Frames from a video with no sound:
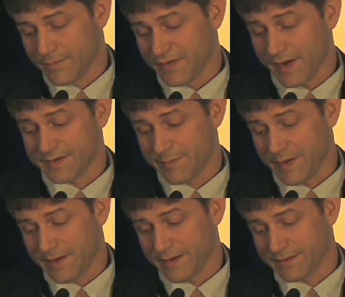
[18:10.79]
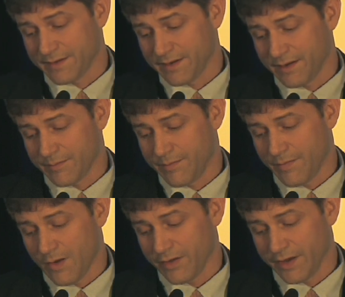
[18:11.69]
Chesapeake is
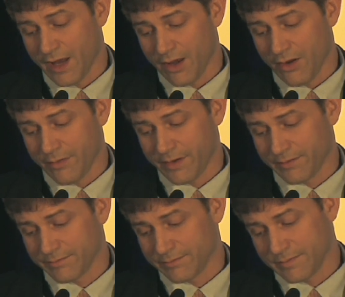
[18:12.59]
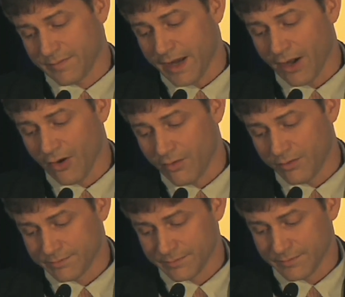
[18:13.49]
all the yellow and
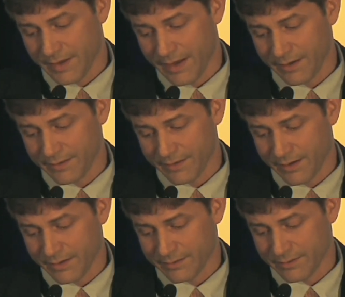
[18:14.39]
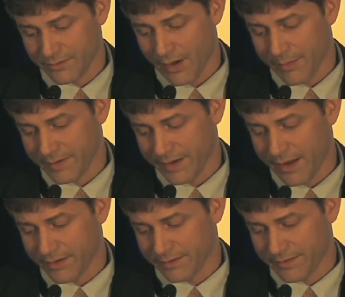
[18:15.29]
Carroll and dropping
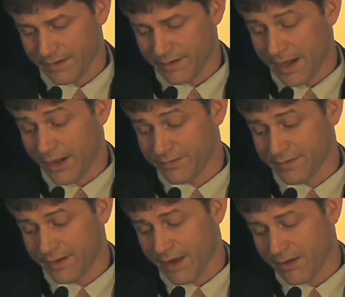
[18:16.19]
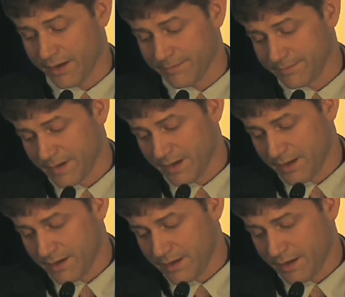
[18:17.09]
down into Harrison County.
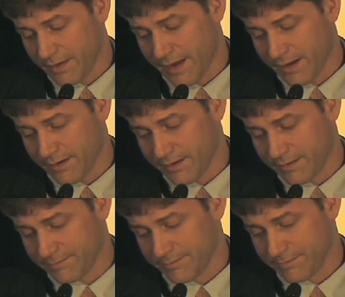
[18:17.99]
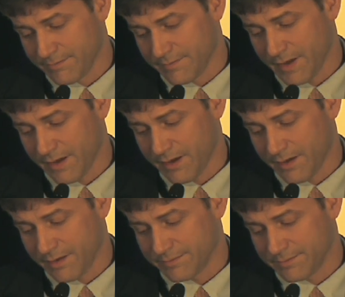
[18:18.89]
And then
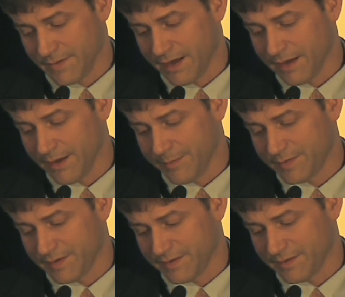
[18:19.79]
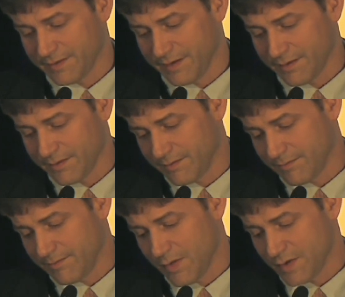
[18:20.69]
Eclipse is
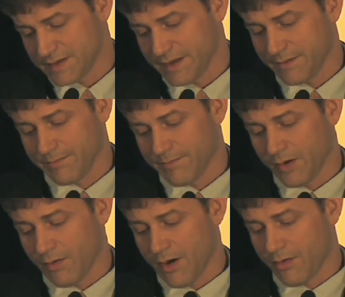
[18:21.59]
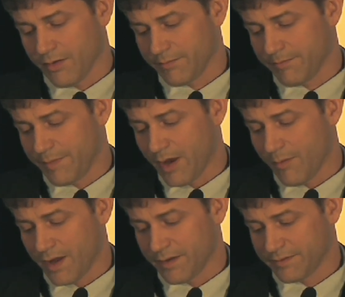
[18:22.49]
in mostly Monroe and
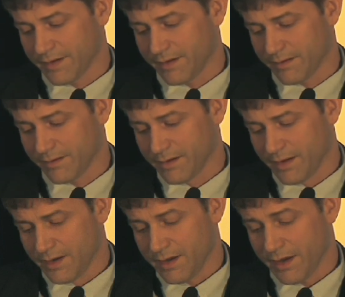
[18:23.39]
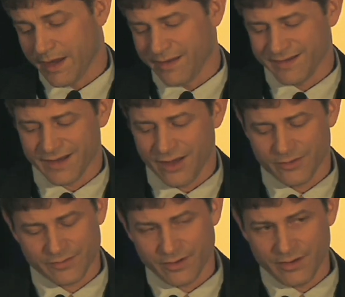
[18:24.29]
Belmont. And again, these
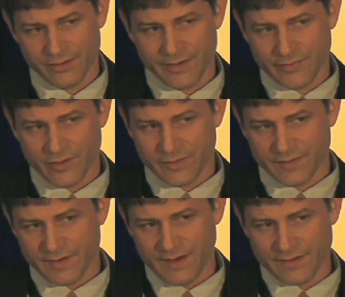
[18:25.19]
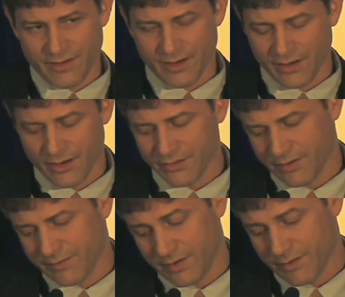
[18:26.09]
colors are a little difficult to see, so I'd
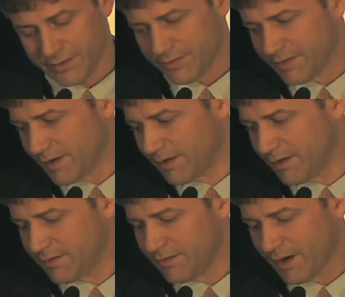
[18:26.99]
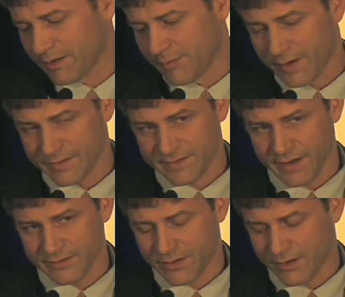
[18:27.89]
encourage you, if you're interested, to check the
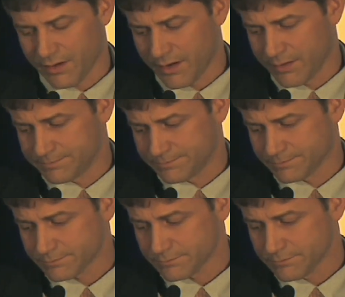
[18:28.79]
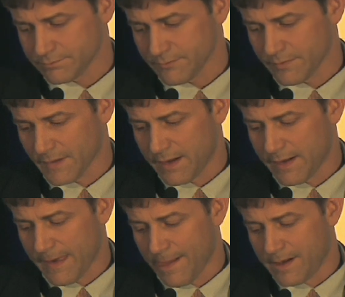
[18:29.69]
presentation online.
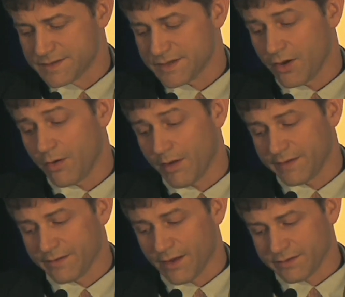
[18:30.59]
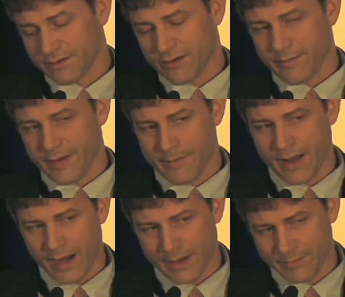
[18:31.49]
So I talked a little bit
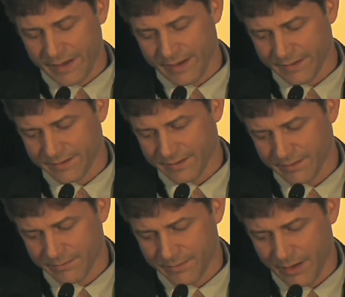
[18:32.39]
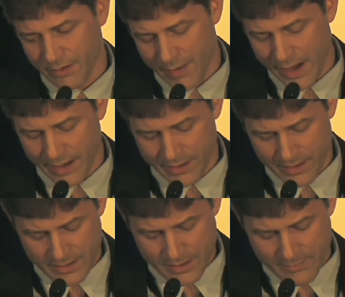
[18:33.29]
about IPs, and
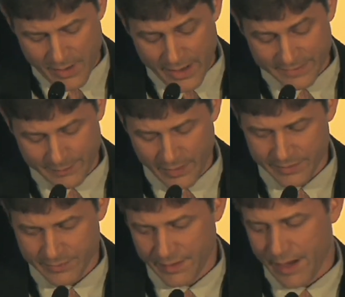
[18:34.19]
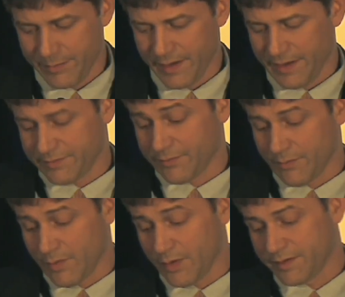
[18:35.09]
my experience with IPs
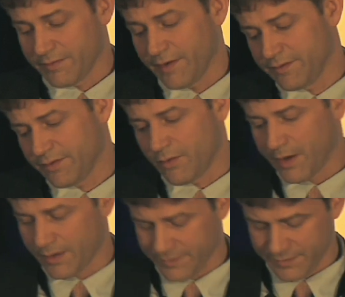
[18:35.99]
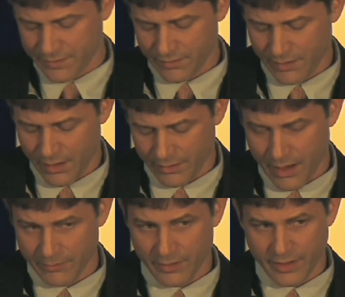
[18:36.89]
for most conventional wells is they're
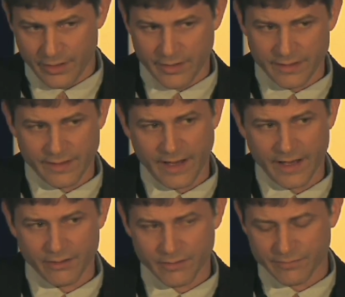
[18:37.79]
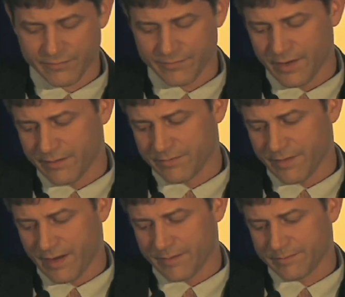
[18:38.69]
not really a good indicator
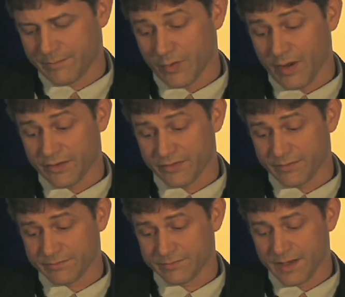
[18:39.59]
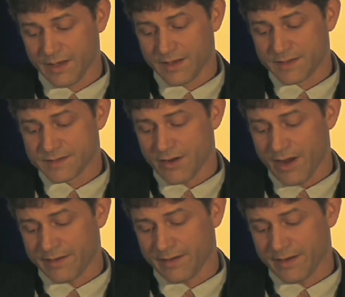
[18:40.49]
of production. So
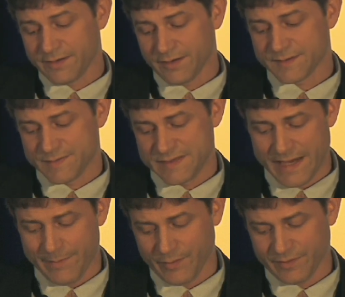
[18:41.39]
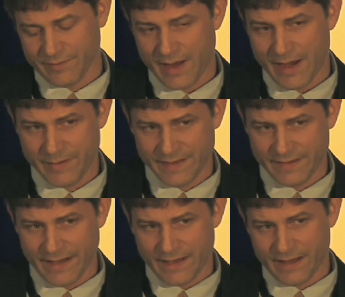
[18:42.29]
I took some samples of IP
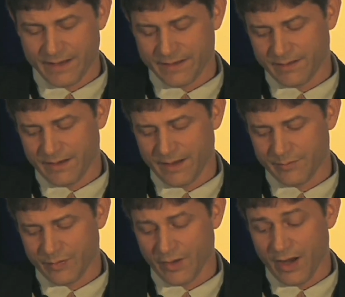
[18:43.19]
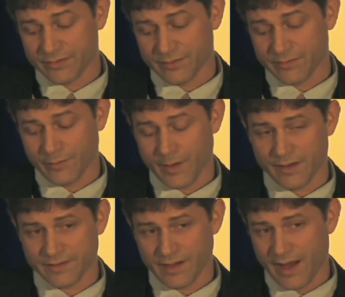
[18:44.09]
data and production for
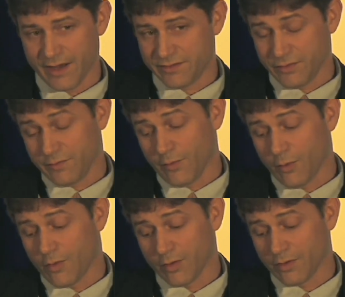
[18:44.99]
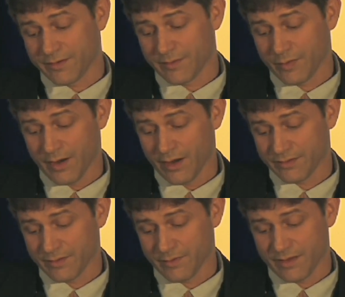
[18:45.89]
wells that I had 2 full quarters of
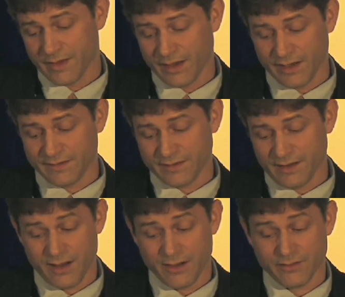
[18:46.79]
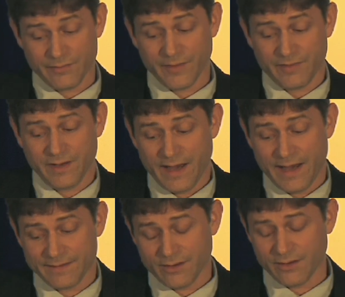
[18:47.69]
production with at least 150
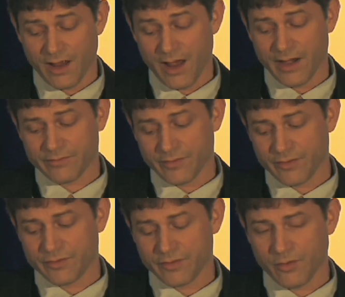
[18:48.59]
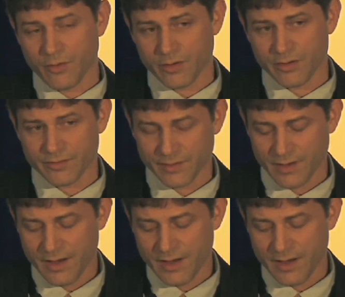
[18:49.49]
days online for those 2 quarters,